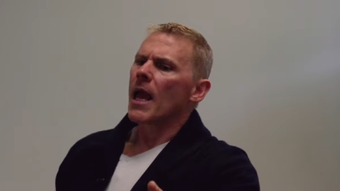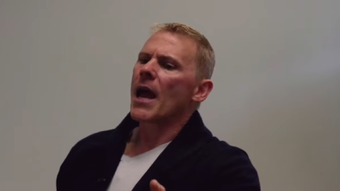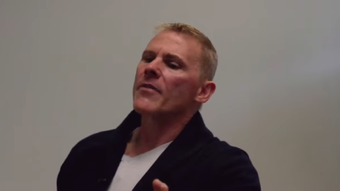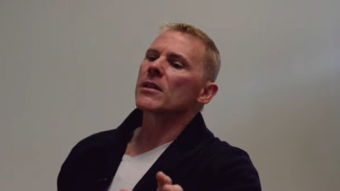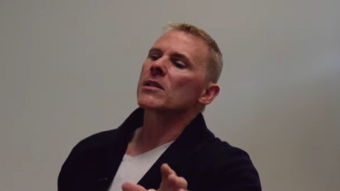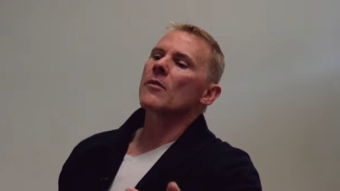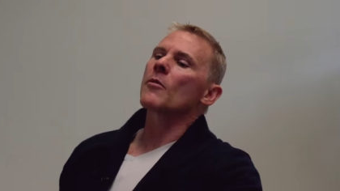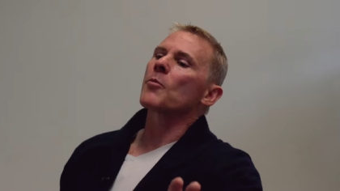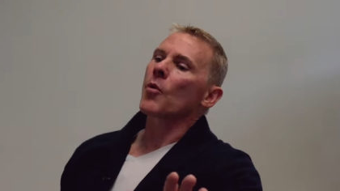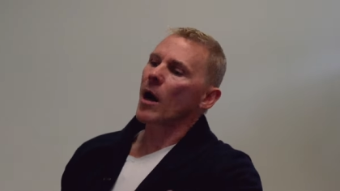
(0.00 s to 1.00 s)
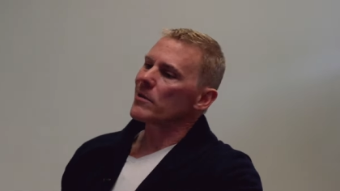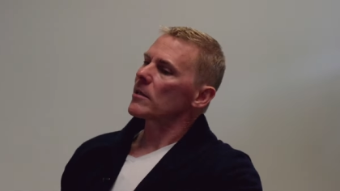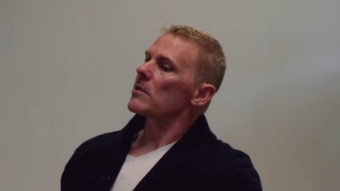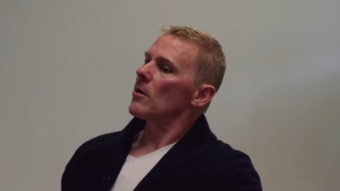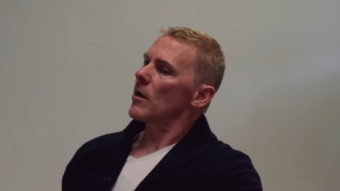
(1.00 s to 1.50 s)
Having several
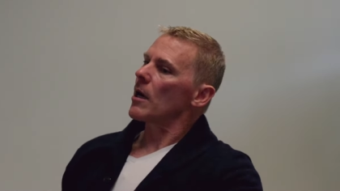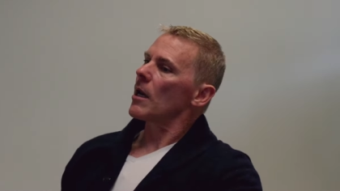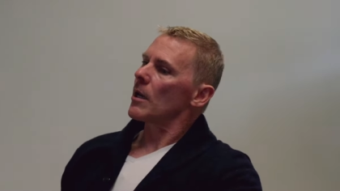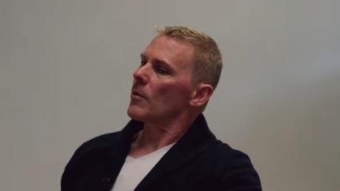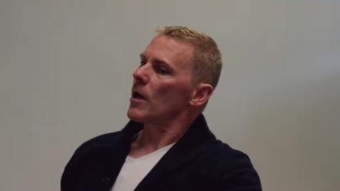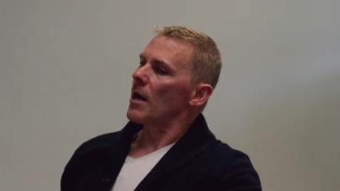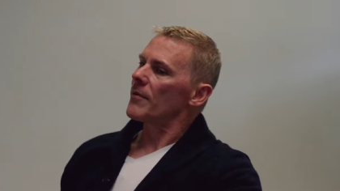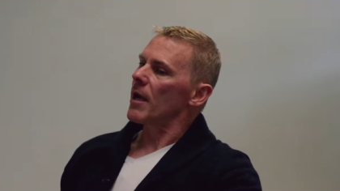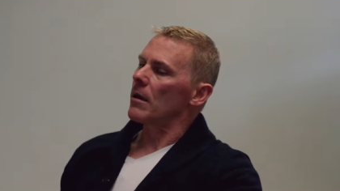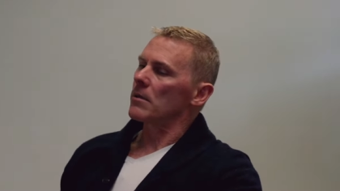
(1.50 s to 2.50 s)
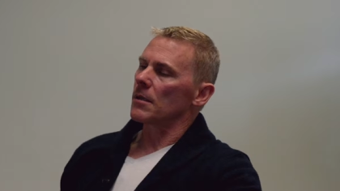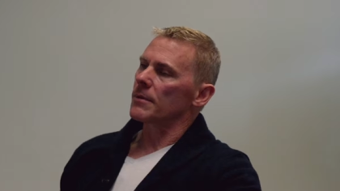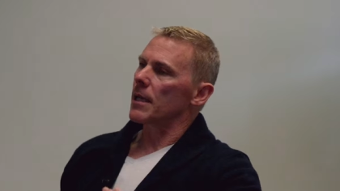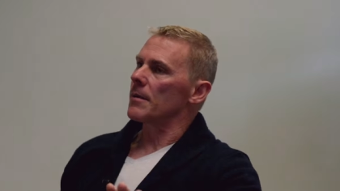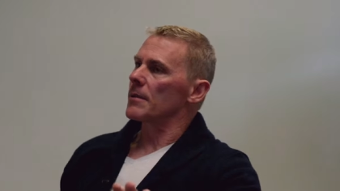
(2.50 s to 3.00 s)
projects going on like we have now,
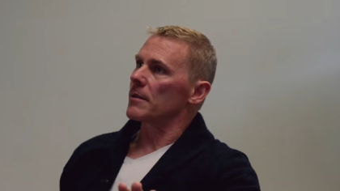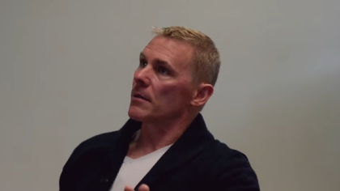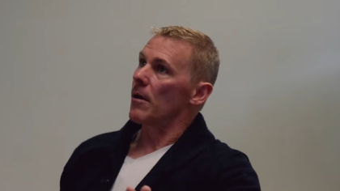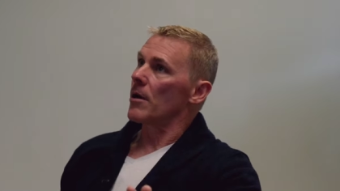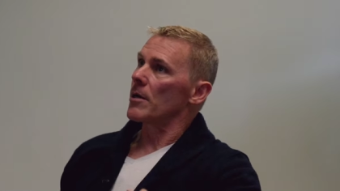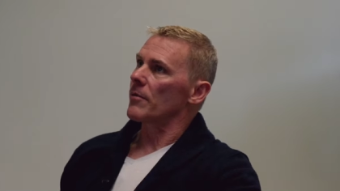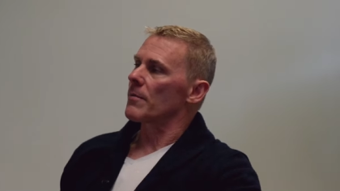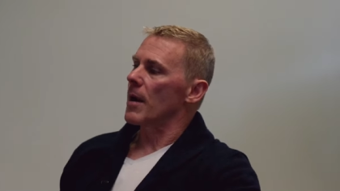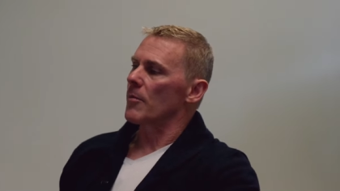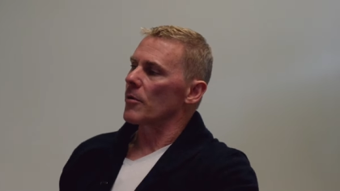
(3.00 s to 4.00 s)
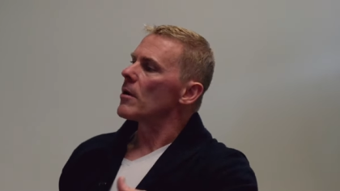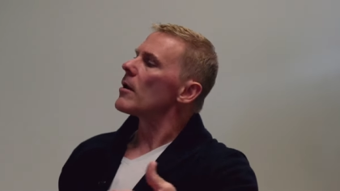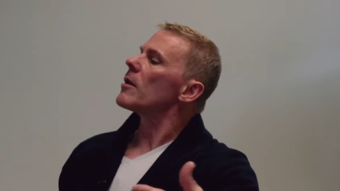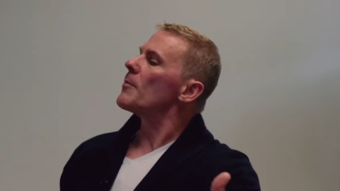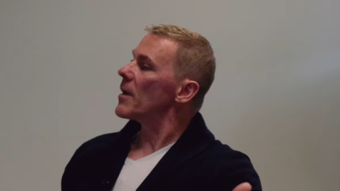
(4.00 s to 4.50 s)
sometimes it's hard to remember
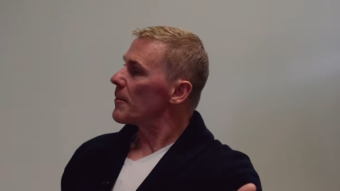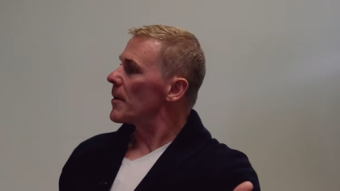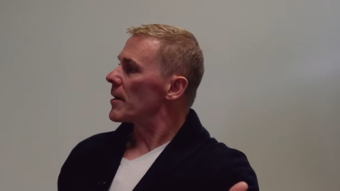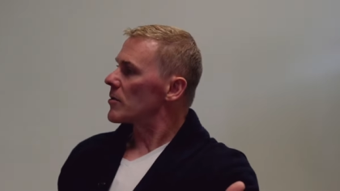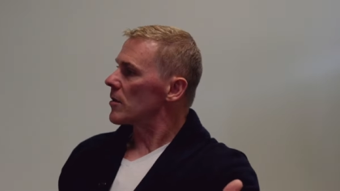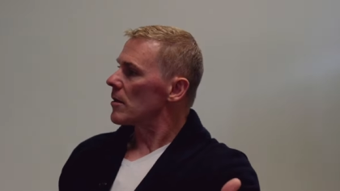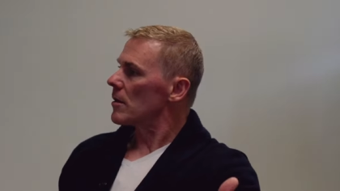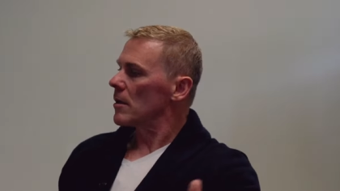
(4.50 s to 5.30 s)
the big picture.